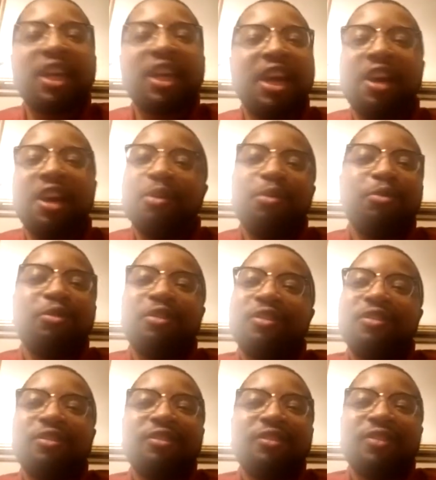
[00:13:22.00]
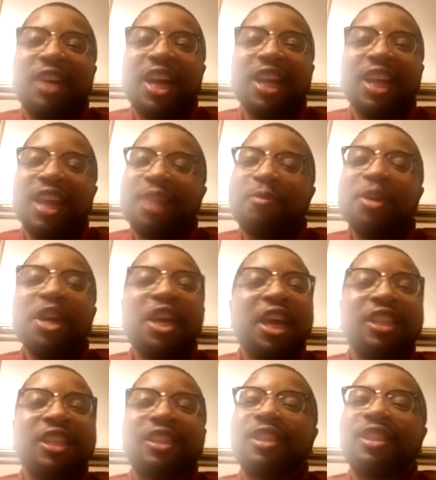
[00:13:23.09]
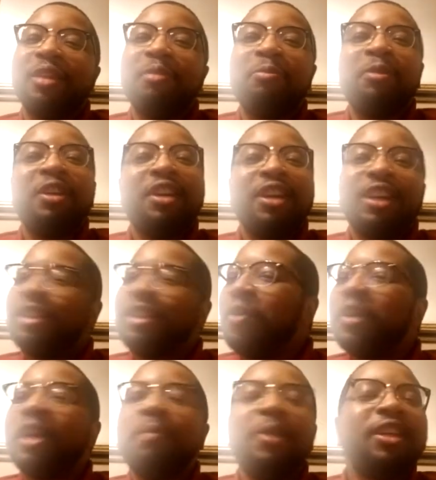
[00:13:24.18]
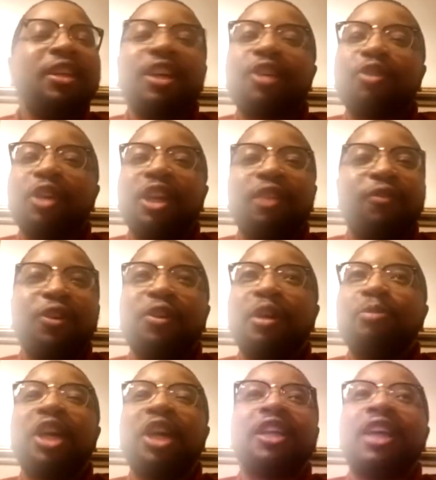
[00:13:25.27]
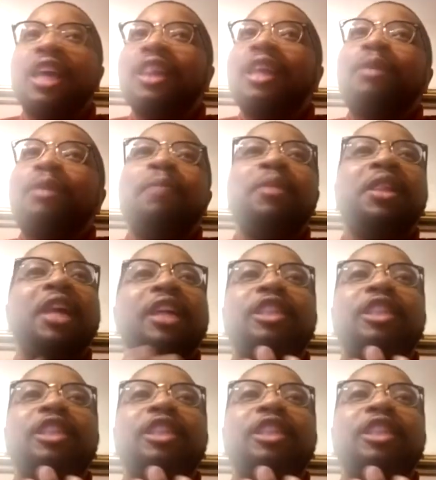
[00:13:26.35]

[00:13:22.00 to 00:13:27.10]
it out, right? Like, we gonna get some. Don't give me Doug Granville. I'm trying to get me like Jimmy